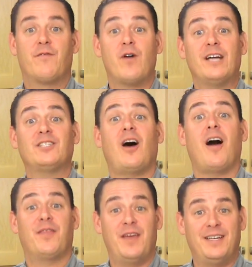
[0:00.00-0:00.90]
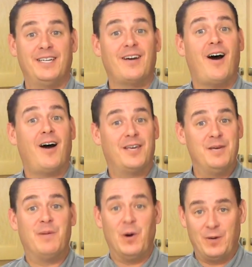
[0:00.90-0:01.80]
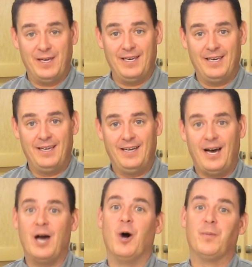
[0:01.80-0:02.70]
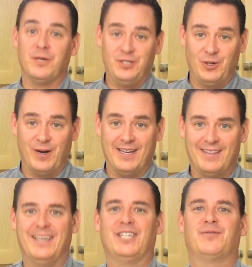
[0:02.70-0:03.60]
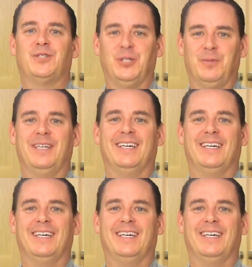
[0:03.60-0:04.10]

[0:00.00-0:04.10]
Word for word: fresh, authentic ahi poke. I hope you enjoy it. Thanks for tuning